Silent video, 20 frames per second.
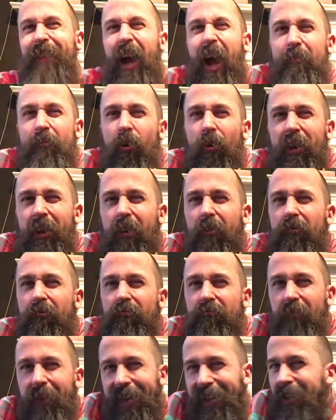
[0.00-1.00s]
I'm not in a
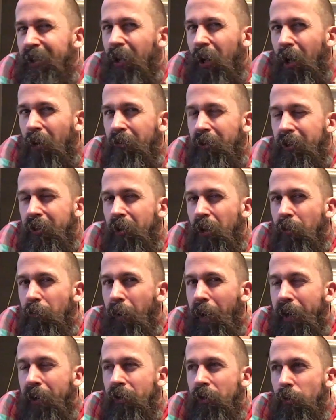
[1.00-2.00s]
great hurry to go
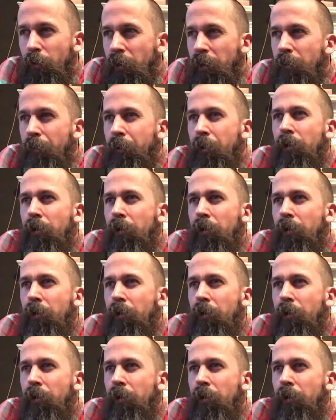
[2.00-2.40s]
back to it,